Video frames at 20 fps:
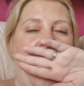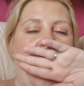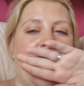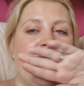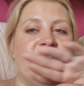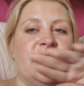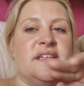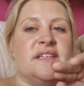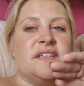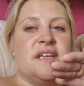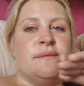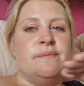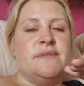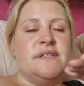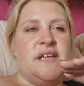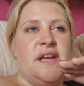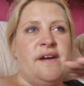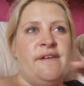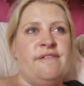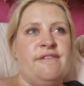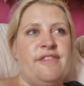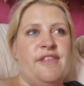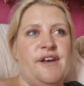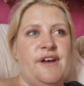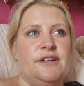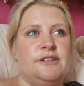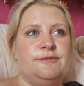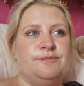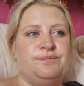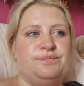And there's some stuff that
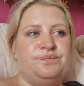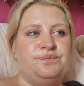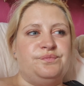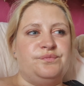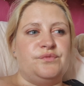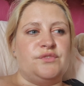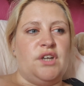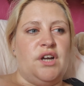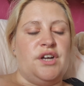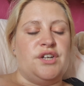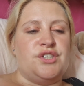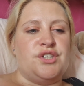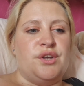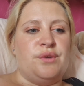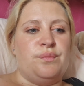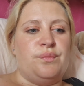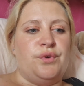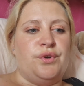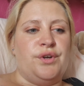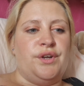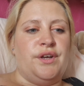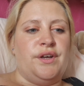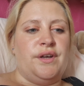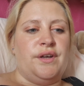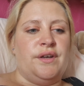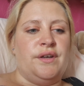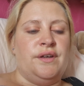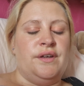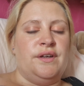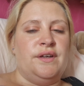I don't want to
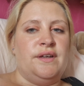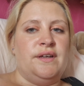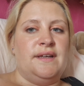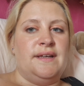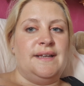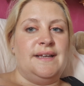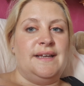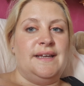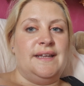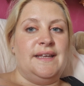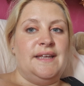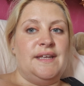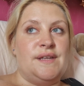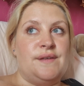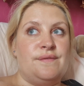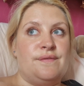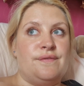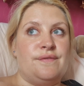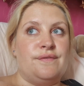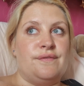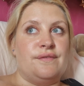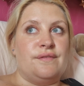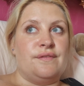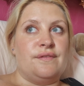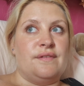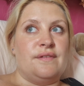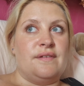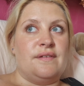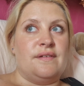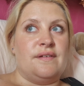leave
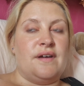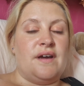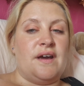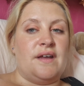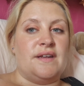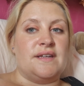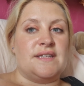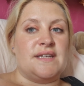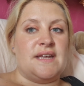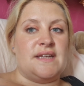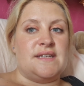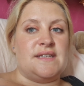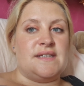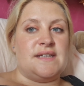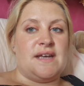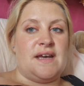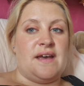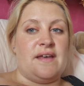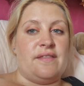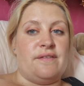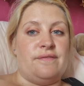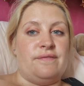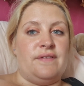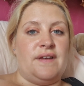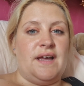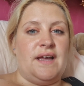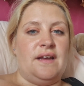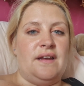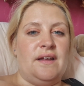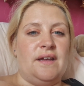unattended at the
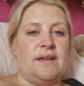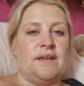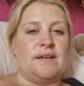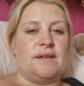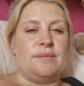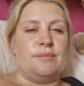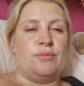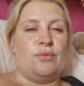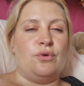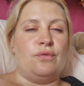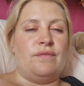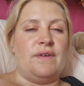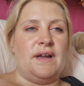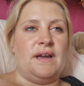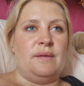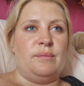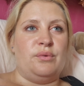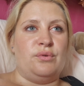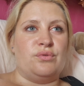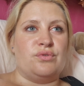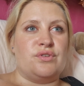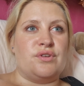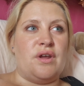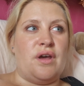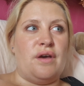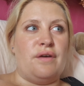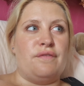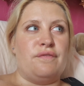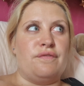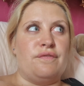flat, like more valuable
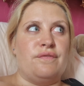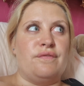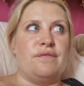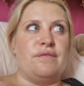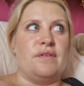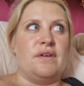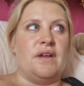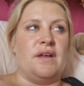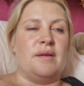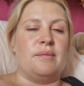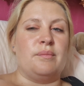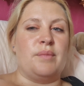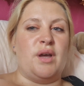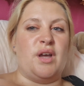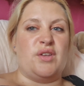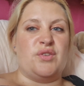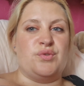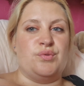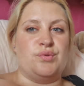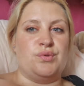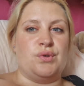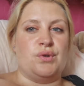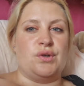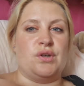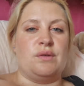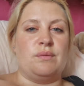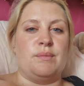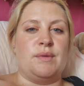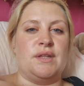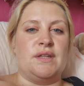stuff, like personal
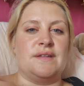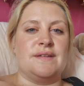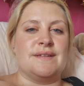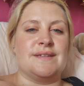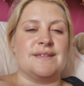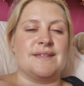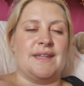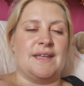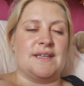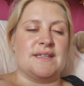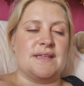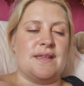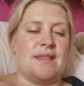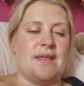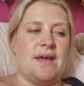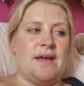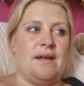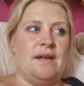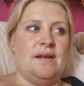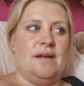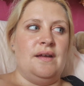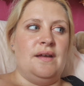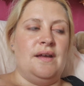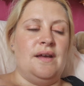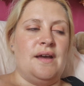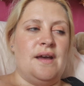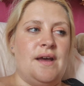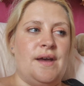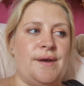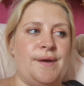documents, things like
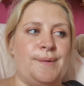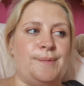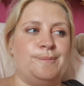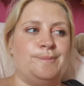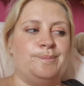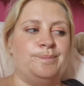that.